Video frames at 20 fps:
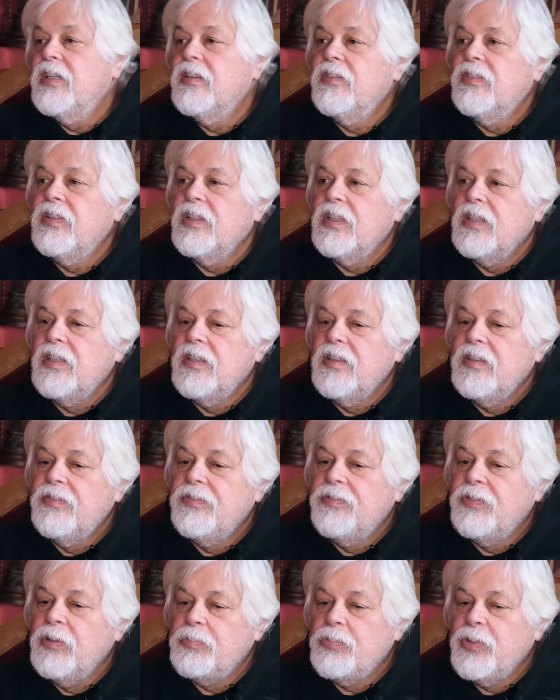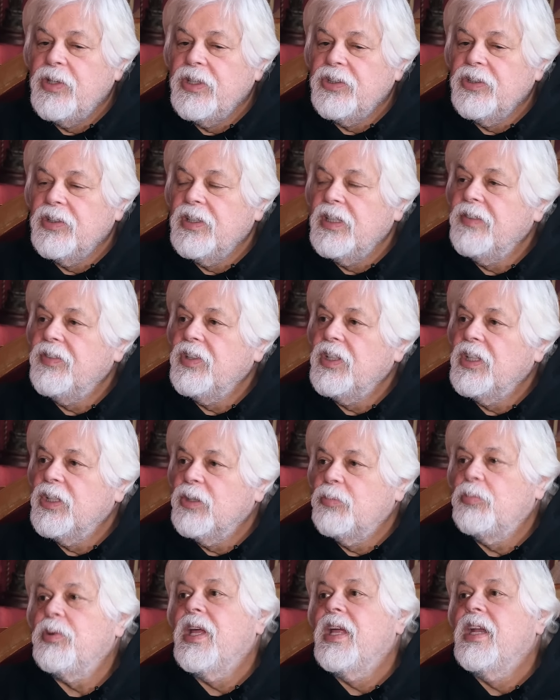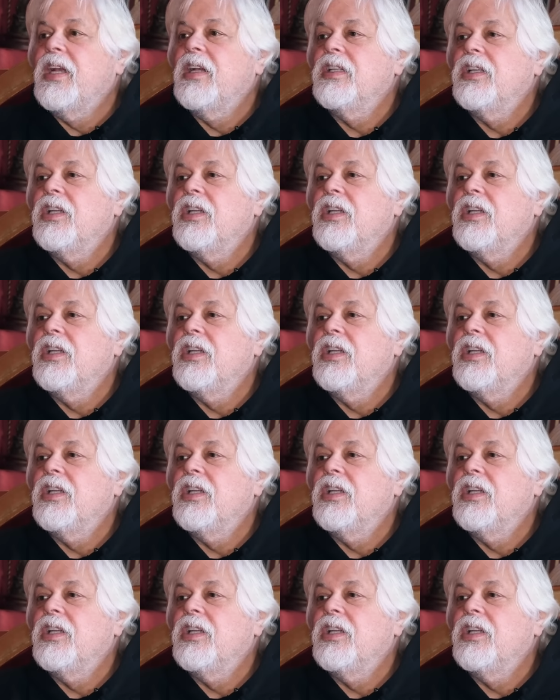of footprint they're leaving on the planet.